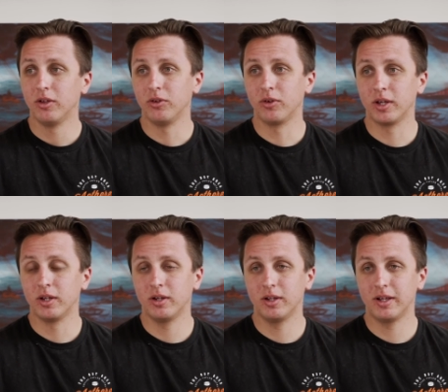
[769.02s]
You
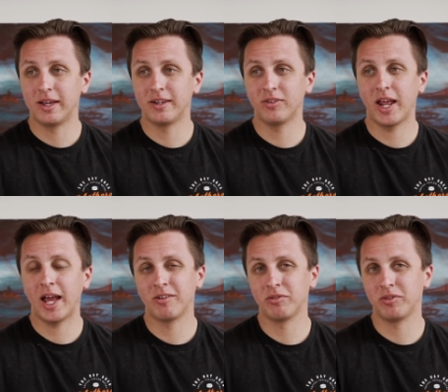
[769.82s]
get, it doesn't
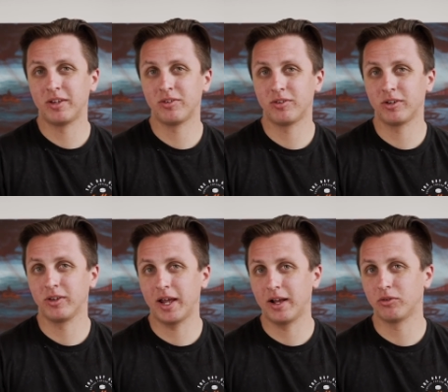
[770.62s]
have
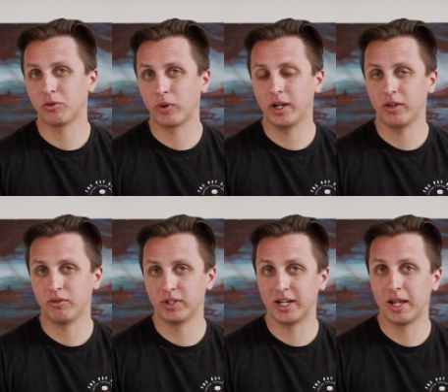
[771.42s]
necessarily as great
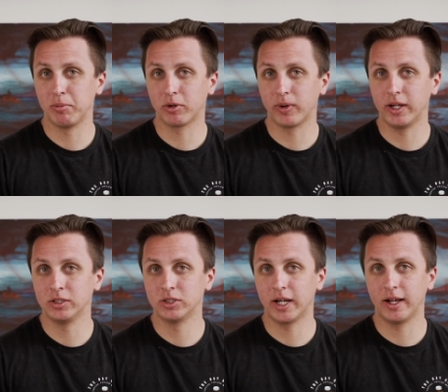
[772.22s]
of a dynamic
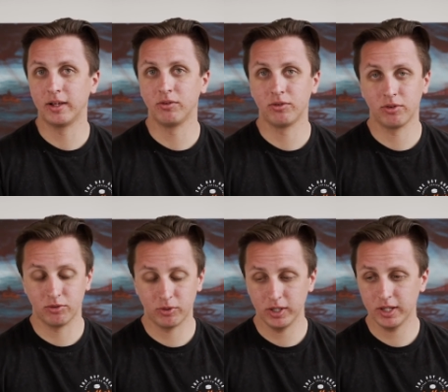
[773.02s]
range as the
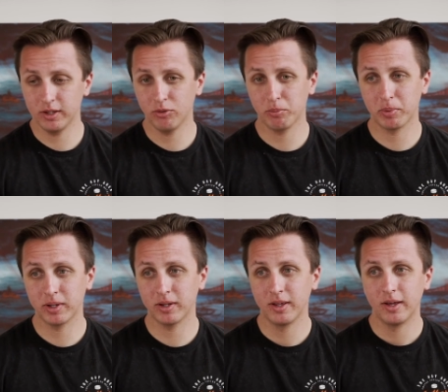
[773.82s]
Sony does,
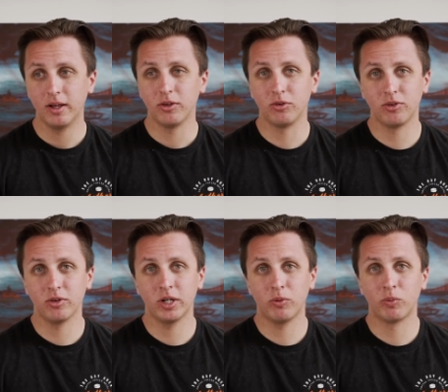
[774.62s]
but you
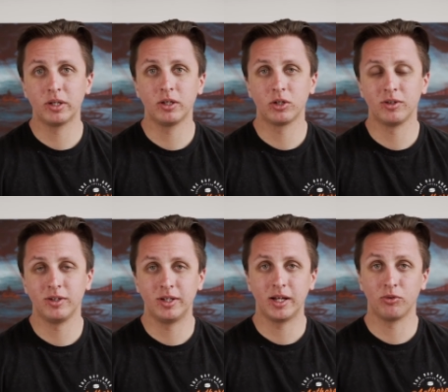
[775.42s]
still get really good
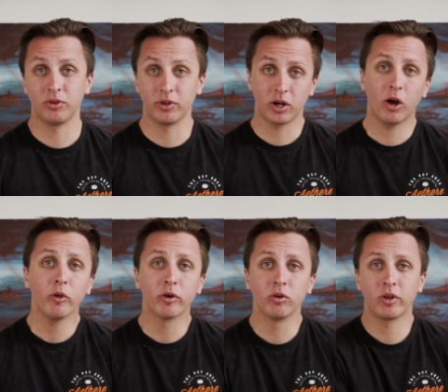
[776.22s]
details in the
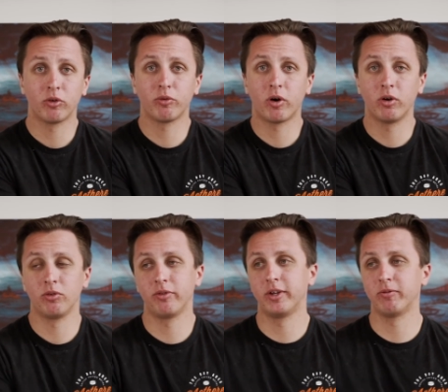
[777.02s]
colors as far
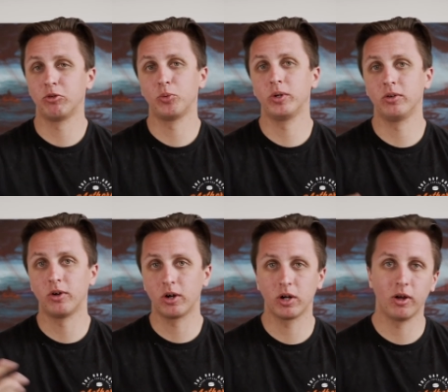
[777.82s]
as the difference between
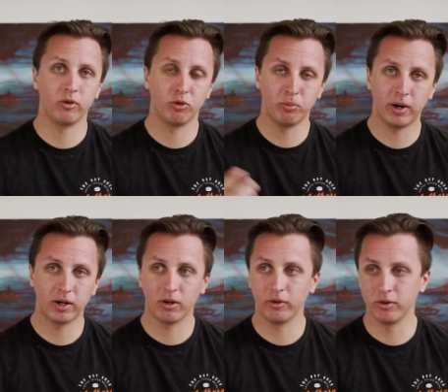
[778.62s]
dark colors and
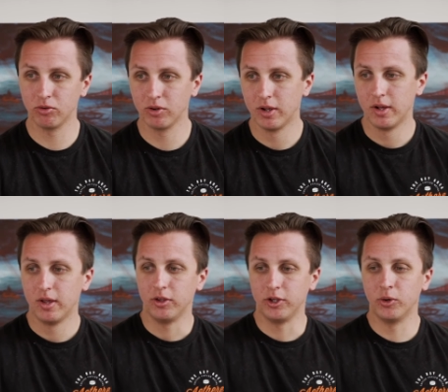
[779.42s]
bright colors.
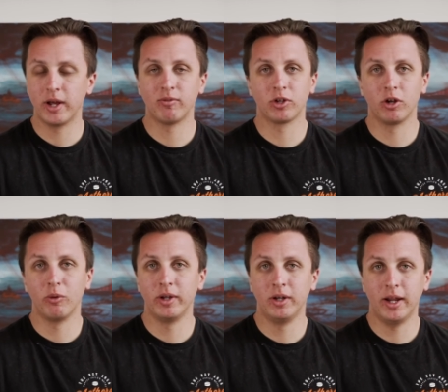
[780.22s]
You don't have to
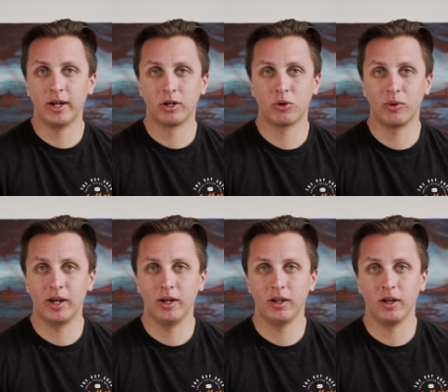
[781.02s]
go in and
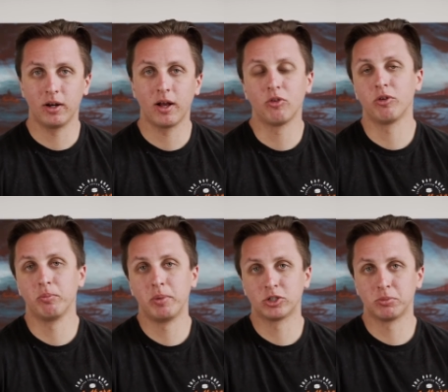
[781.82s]
create a
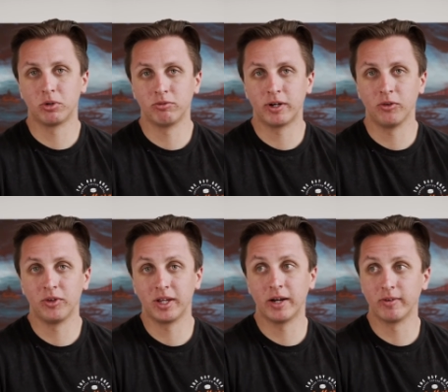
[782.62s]
custom picture profile
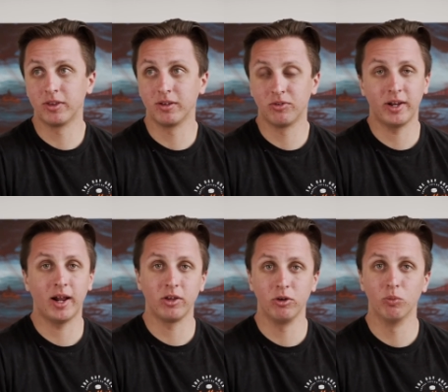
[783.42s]
to get everything set
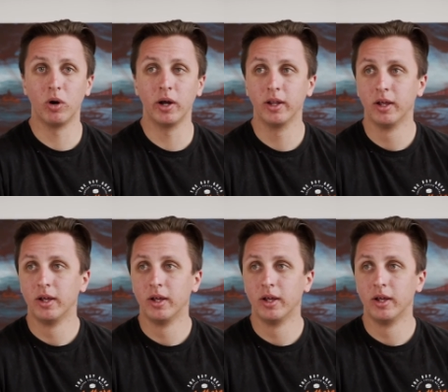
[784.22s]
how you want.